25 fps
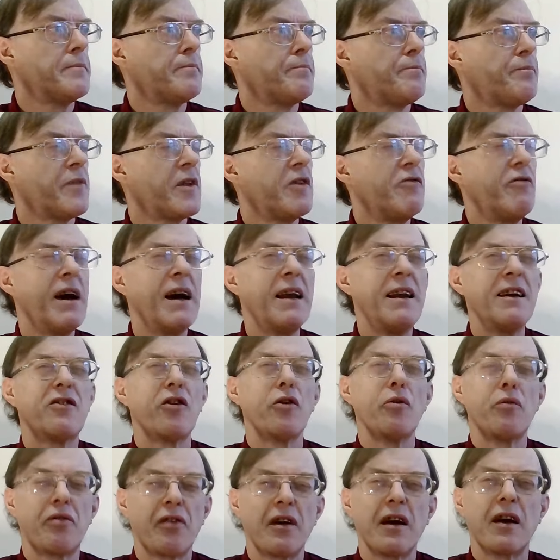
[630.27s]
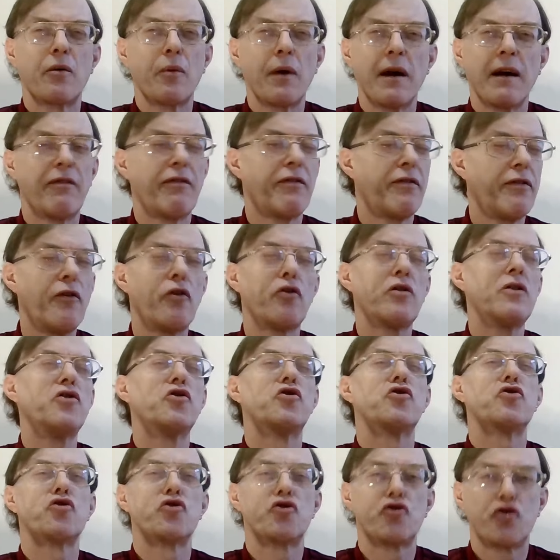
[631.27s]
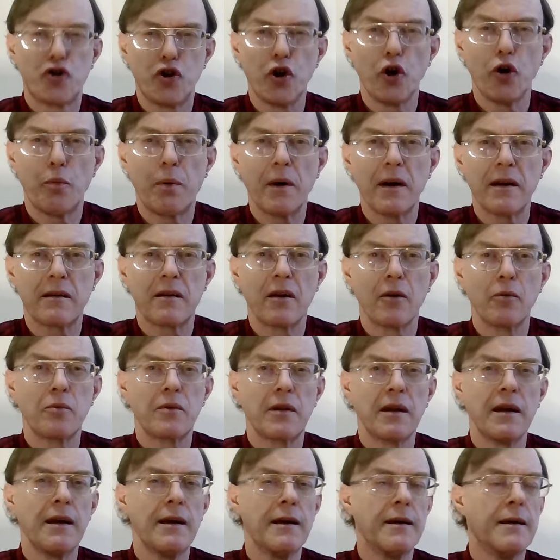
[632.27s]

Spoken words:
They really do think we're fucking stupid, don't they?